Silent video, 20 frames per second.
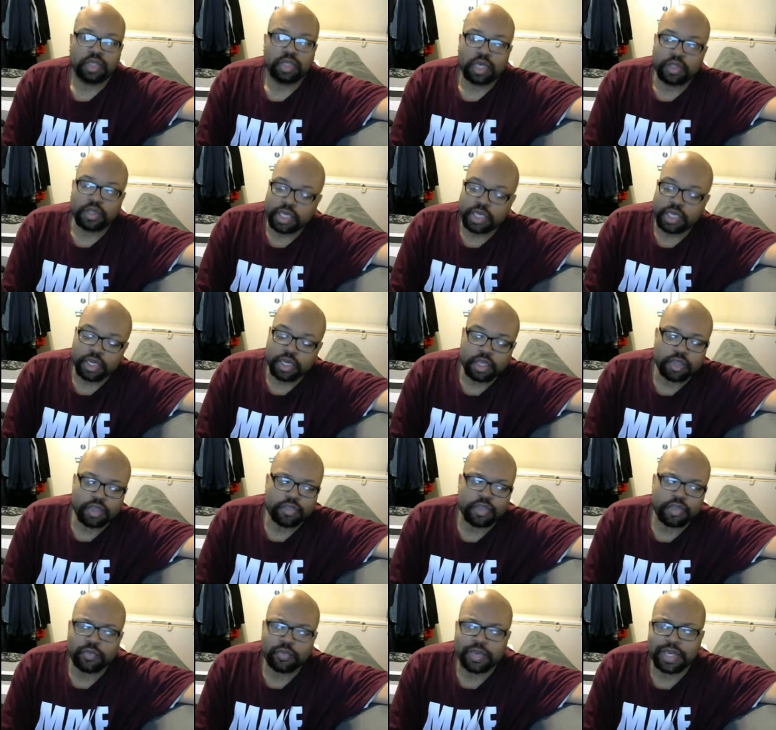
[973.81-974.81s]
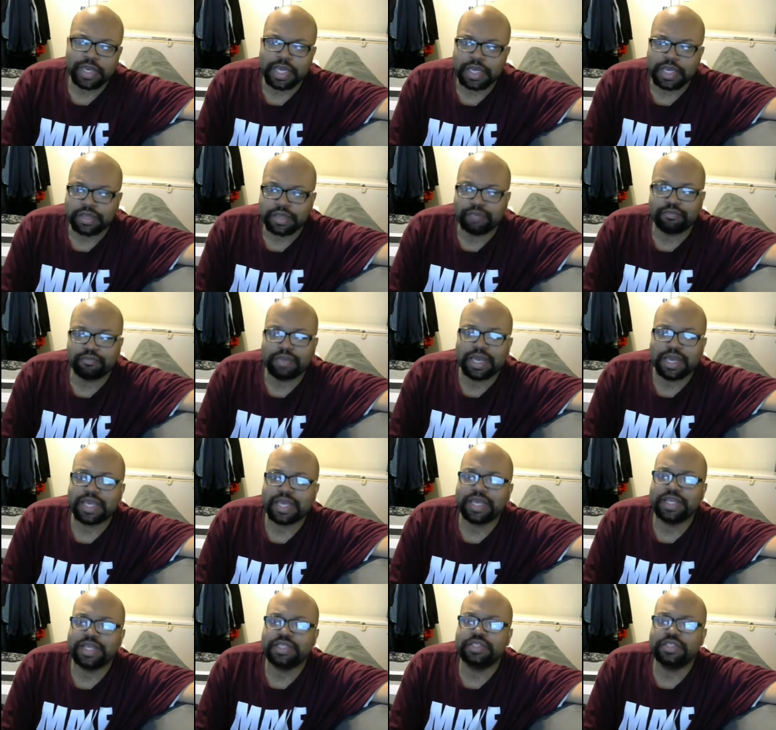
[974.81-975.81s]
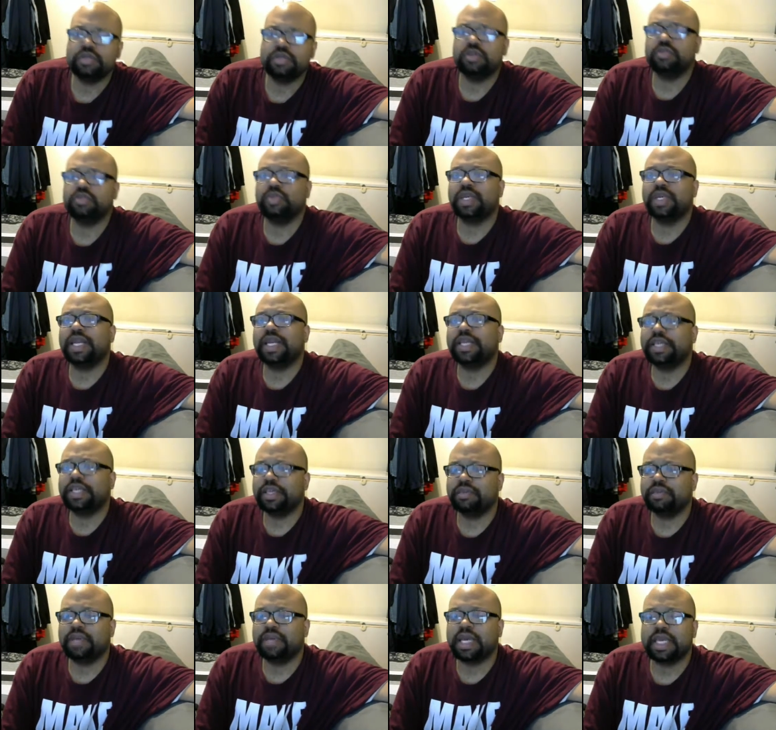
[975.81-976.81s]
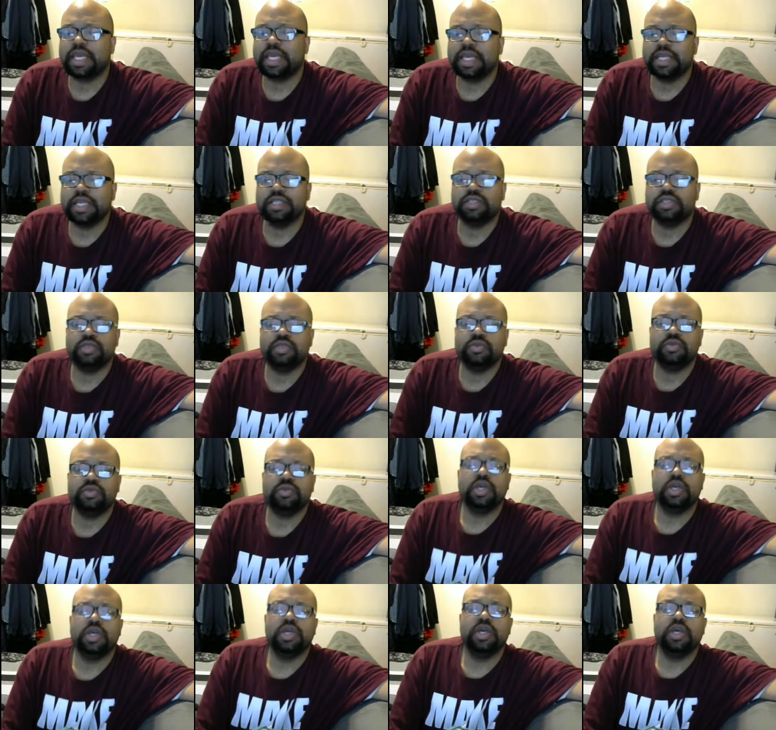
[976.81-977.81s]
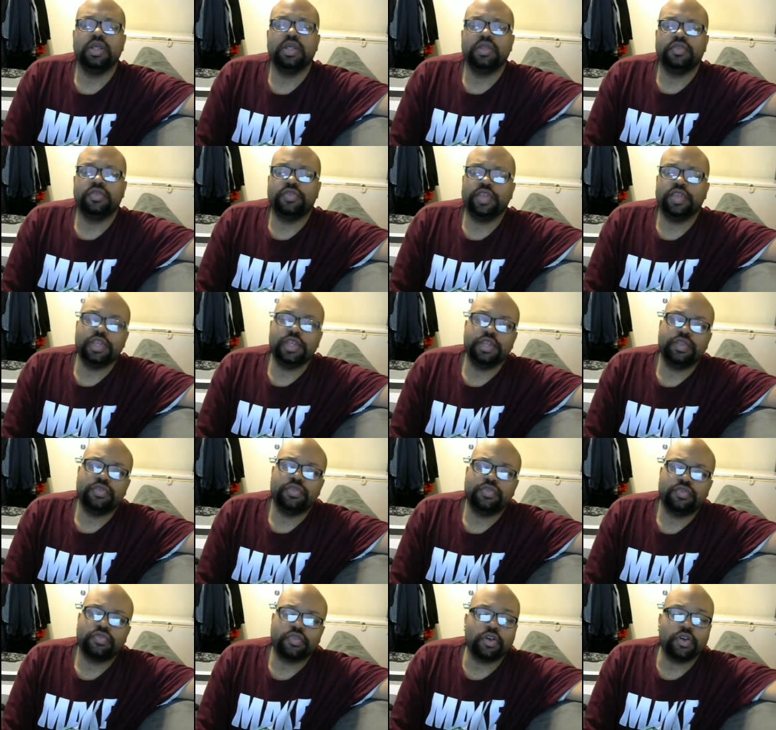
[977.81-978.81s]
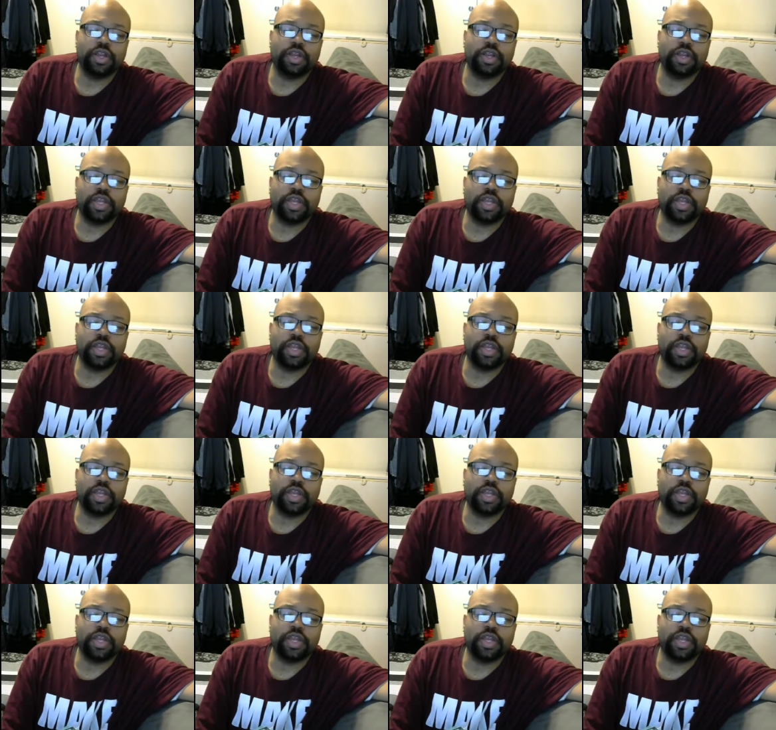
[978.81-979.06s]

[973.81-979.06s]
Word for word: I think another thing we got to get back into is we got to get back into the thirty